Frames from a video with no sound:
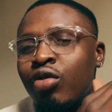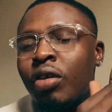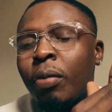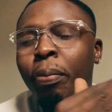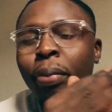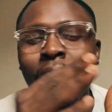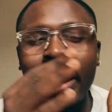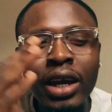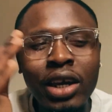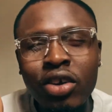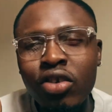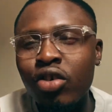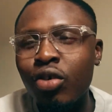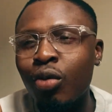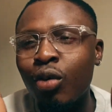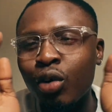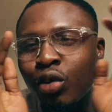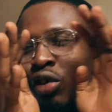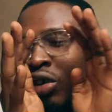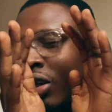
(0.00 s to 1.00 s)
The packaging
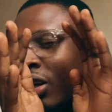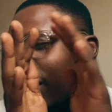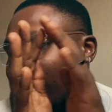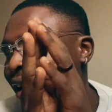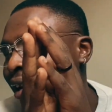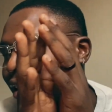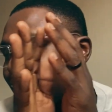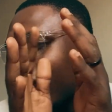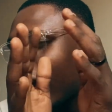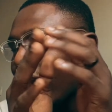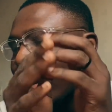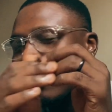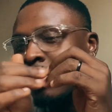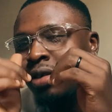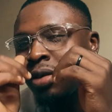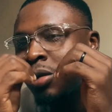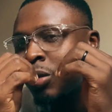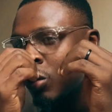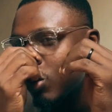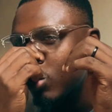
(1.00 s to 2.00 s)
was
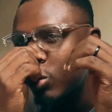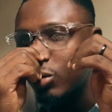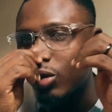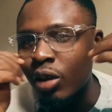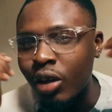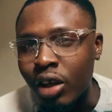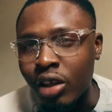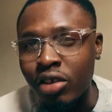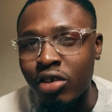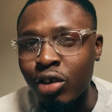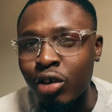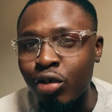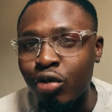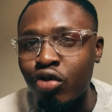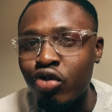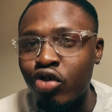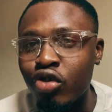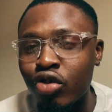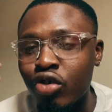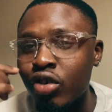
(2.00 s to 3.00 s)
it's
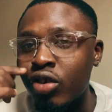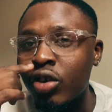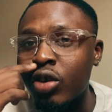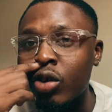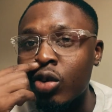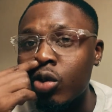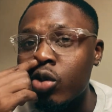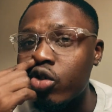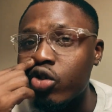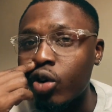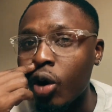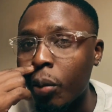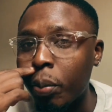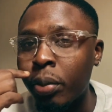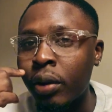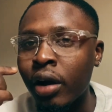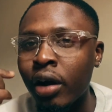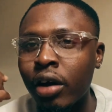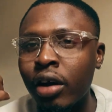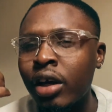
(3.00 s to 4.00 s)
in a new shop
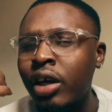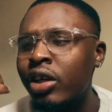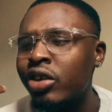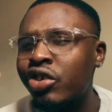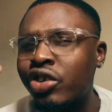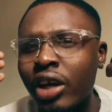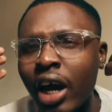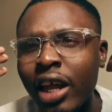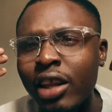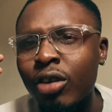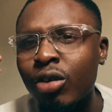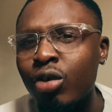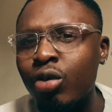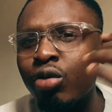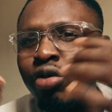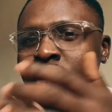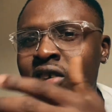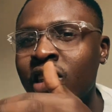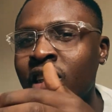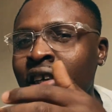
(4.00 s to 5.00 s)
now. She had
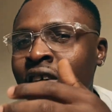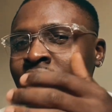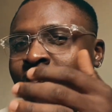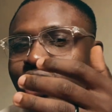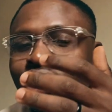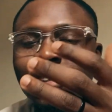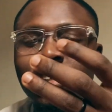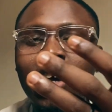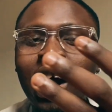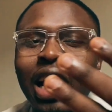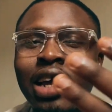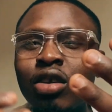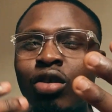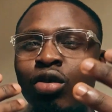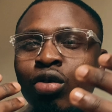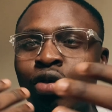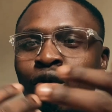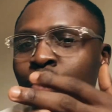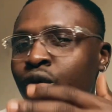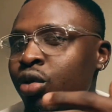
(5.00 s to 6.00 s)
new things, she had
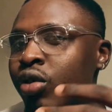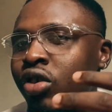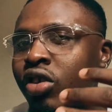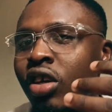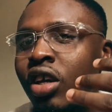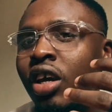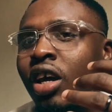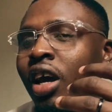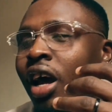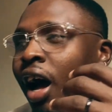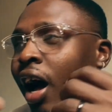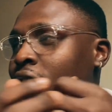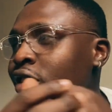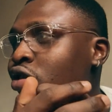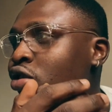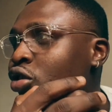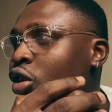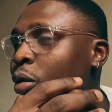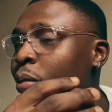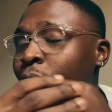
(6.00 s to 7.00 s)
new goods. Our
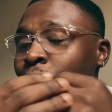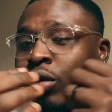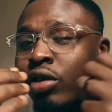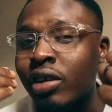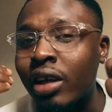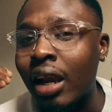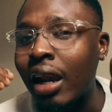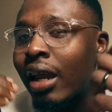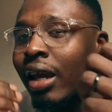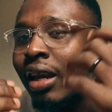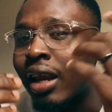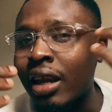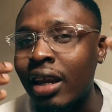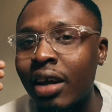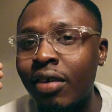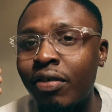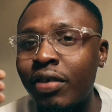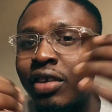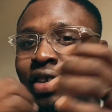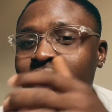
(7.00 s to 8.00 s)
shop was clean and
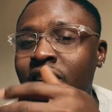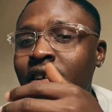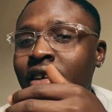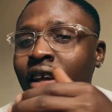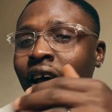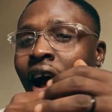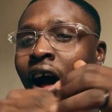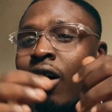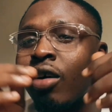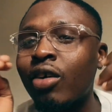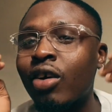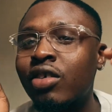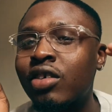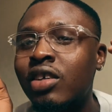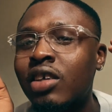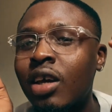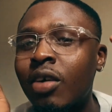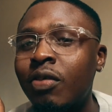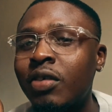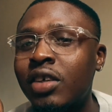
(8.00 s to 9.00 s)
everything. Our
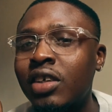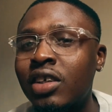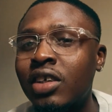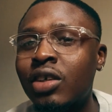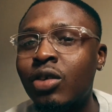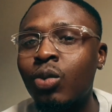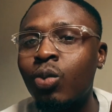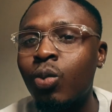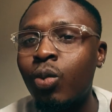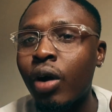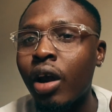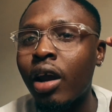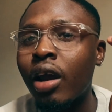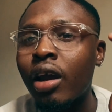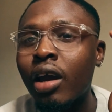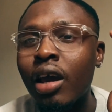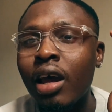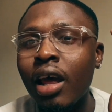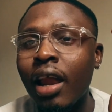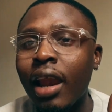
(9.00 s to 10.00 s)
services
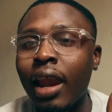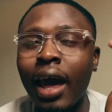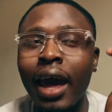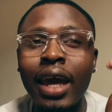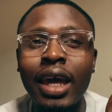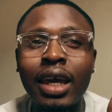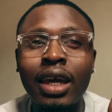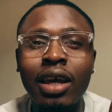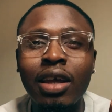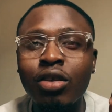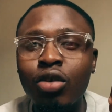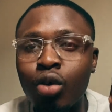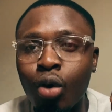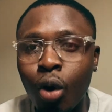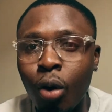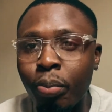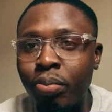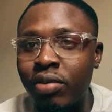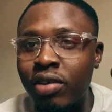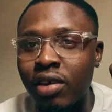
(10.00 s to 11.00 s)
were like
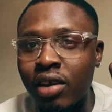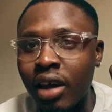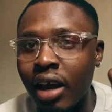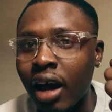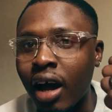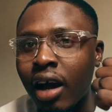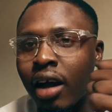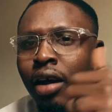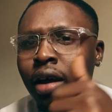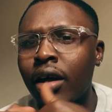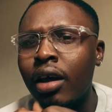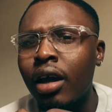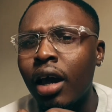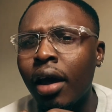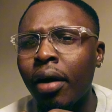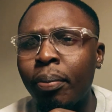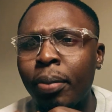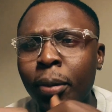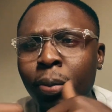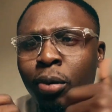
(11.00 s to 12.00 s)
top tier.
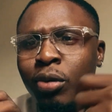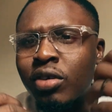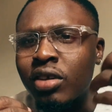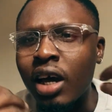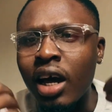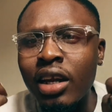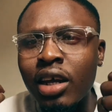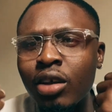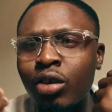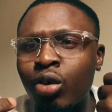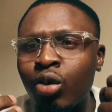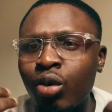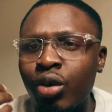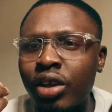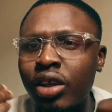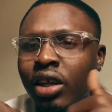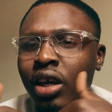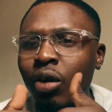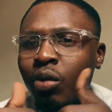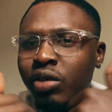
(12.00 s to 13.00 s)
And people started
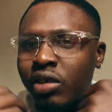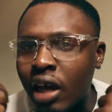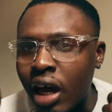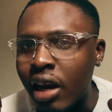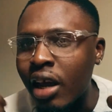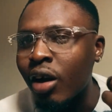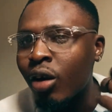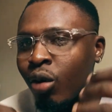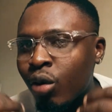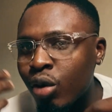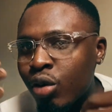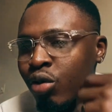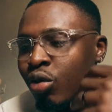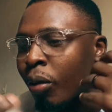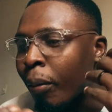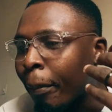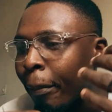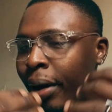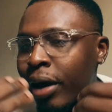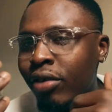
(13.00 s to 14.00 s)
going there. We started going
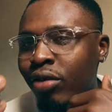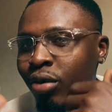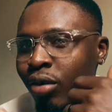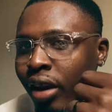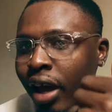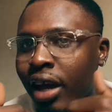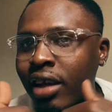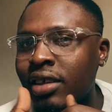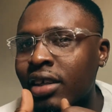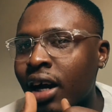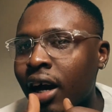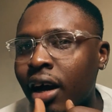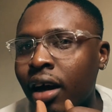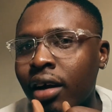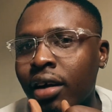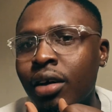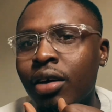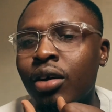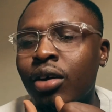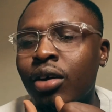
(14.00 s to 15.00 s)
to patronize
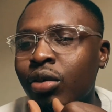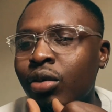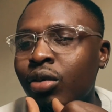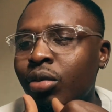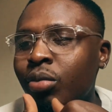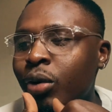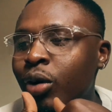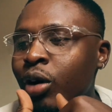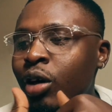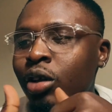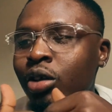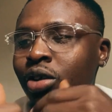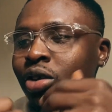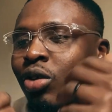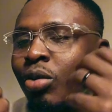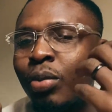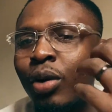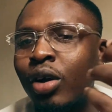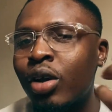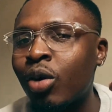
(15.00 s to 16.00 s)
her because
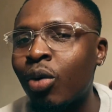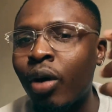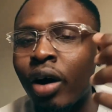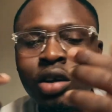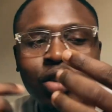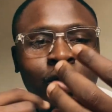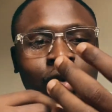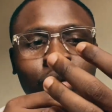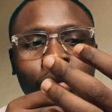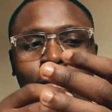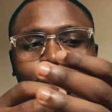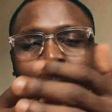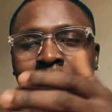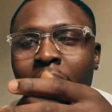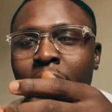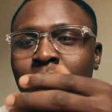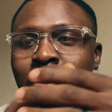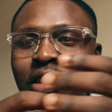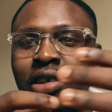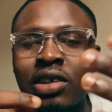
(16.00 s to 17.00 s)
nobody wants to
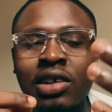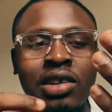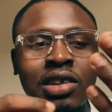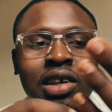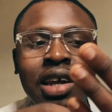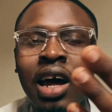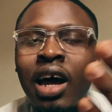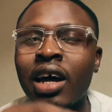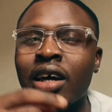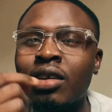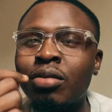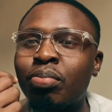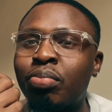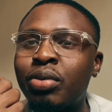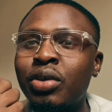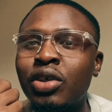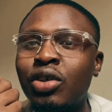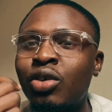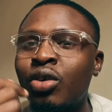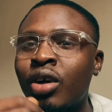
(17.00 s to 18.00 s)
buy biscuits and
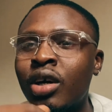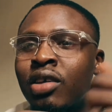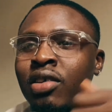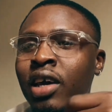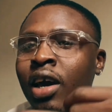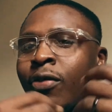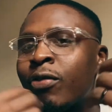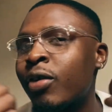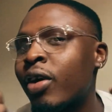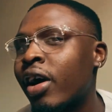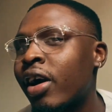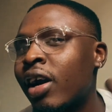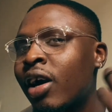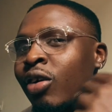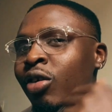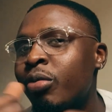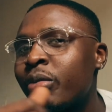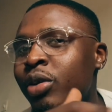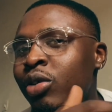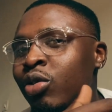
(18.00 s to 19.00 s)
breeze don't enter. If you can't
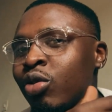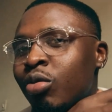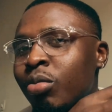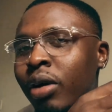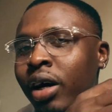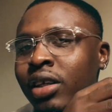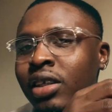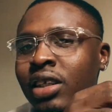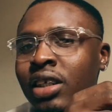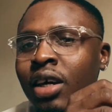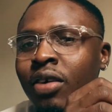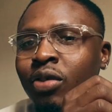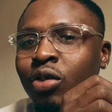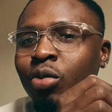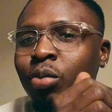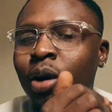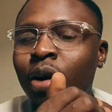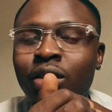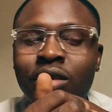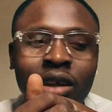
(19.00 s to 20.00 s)
go meet the woman self, the
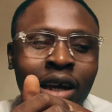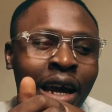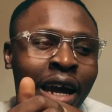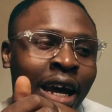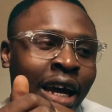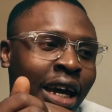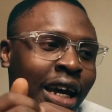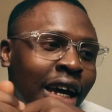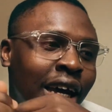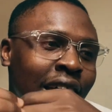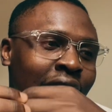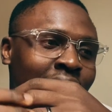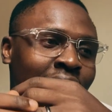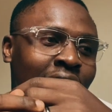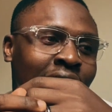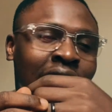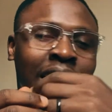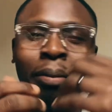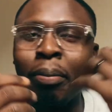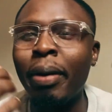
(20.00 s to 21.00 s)
woman was saying,
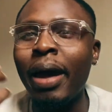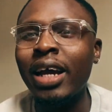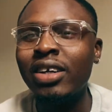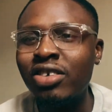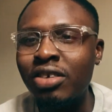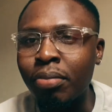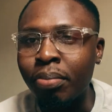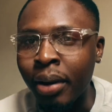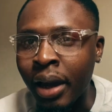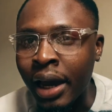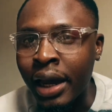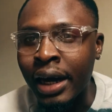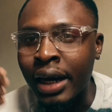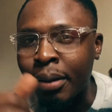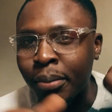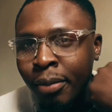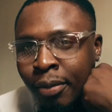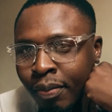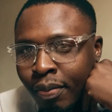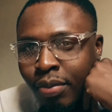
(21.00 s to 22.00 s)
now buy, she buy
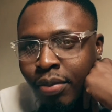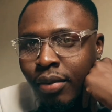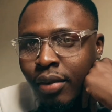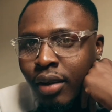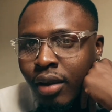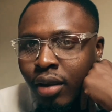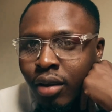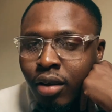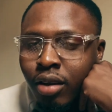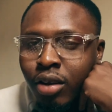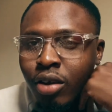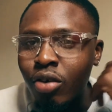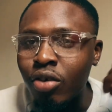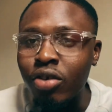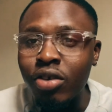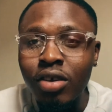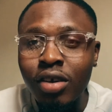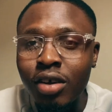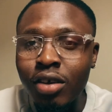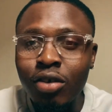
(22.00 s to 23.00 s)
them. These
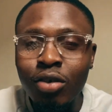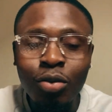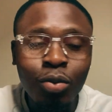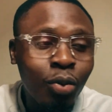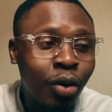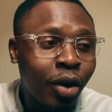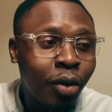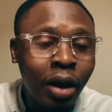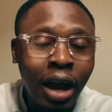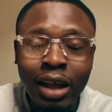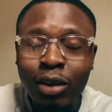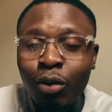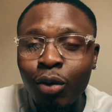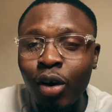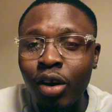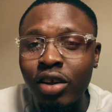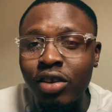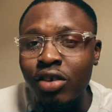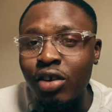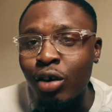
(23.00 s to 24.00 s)
things we had
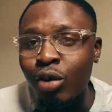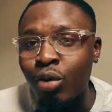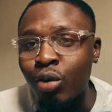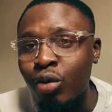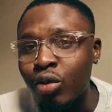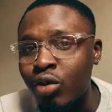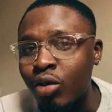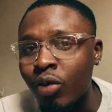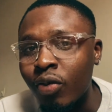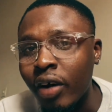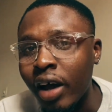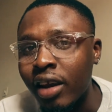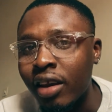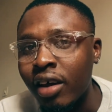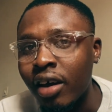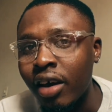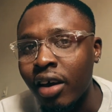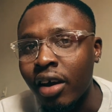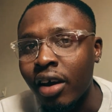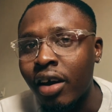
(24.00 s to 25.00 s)
quality goods over
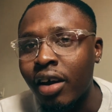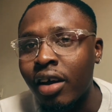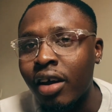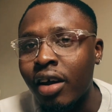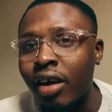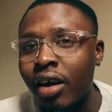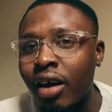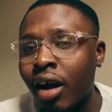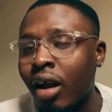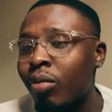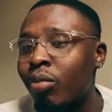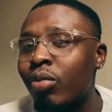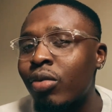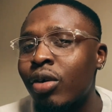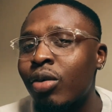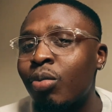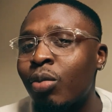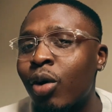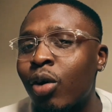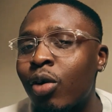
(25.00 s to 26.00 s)
there.
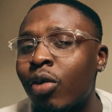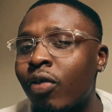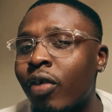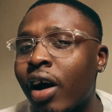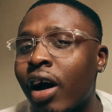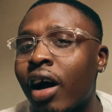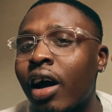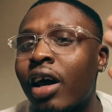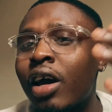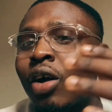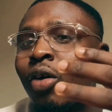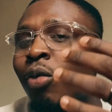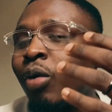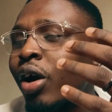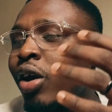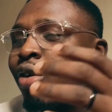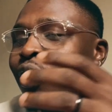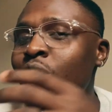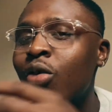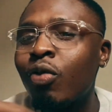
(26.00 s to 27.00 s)
And moreover,
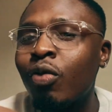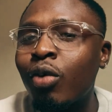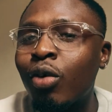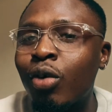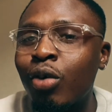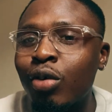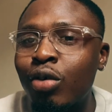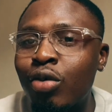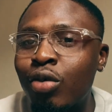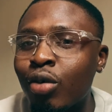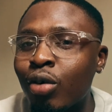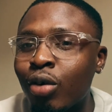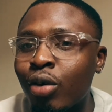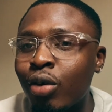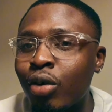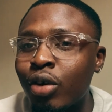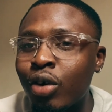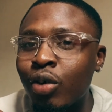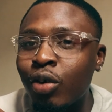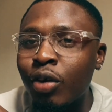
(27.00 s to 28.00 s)
when you even go
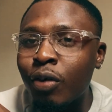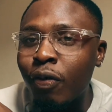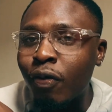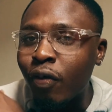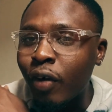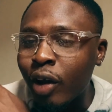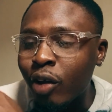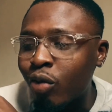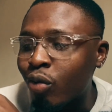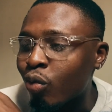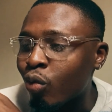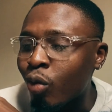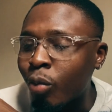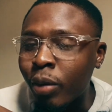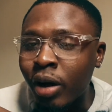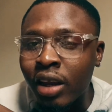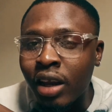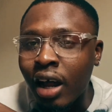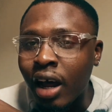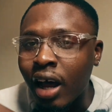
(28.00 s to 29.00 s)
to the first
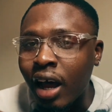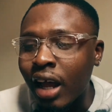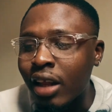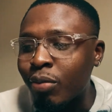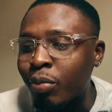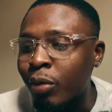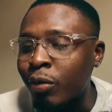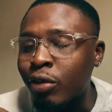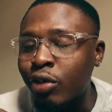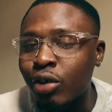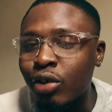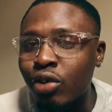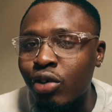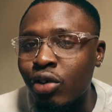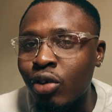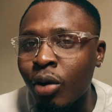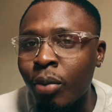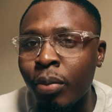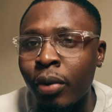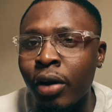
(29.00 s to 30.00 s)
woman that had provision
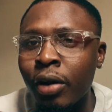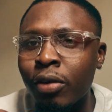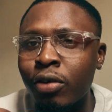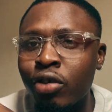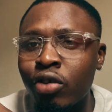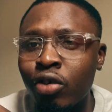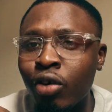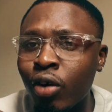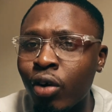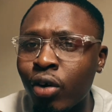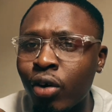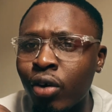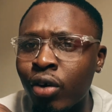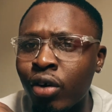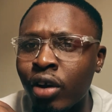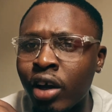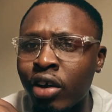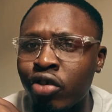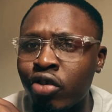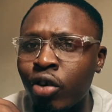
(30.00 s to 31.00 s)
store
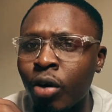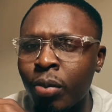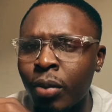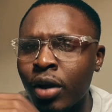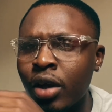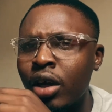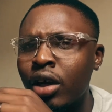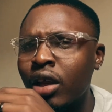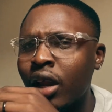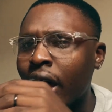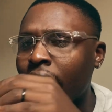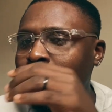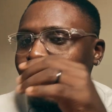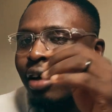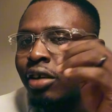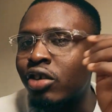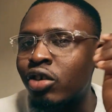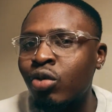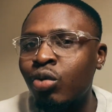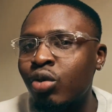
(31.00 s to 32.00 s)
on her shop,
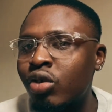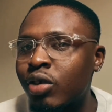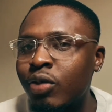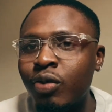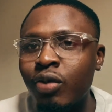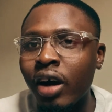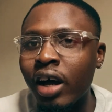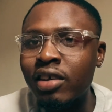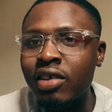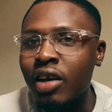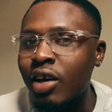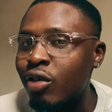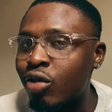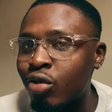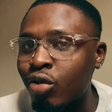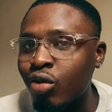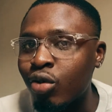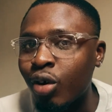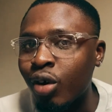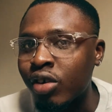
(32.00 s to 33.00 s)
like she wouldn't even attend
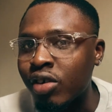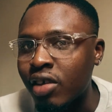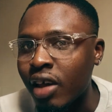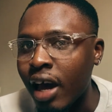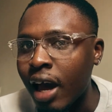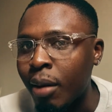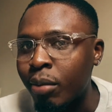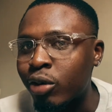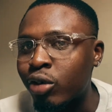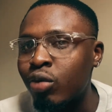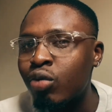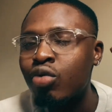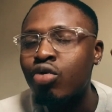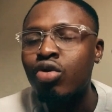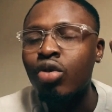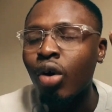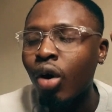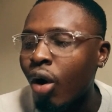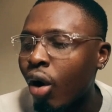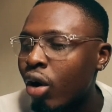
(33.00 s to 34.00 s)
to you on time. She would
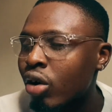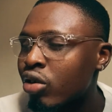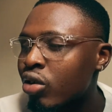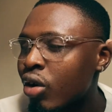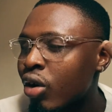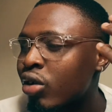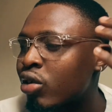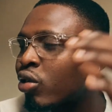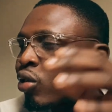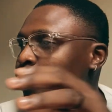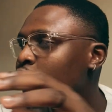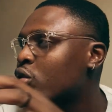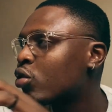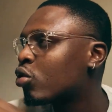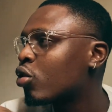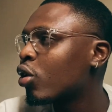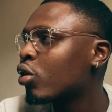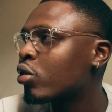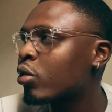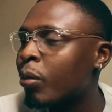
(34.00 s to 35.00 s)
talk
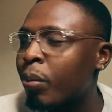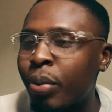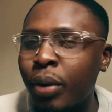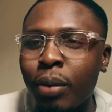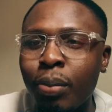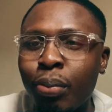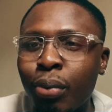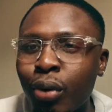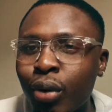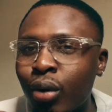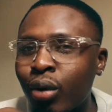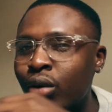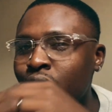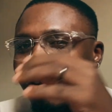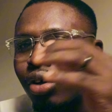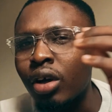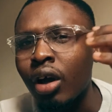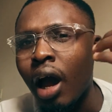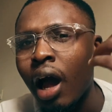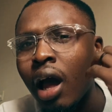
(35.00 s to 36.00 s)
to people.
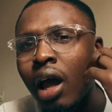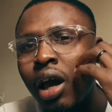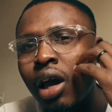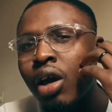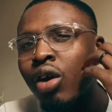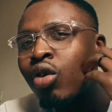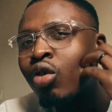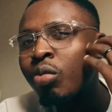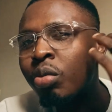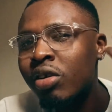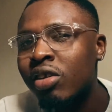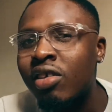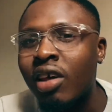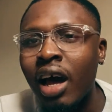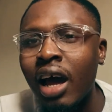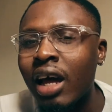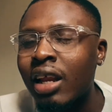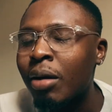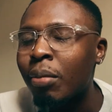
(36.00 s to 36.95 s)
You'll be tired.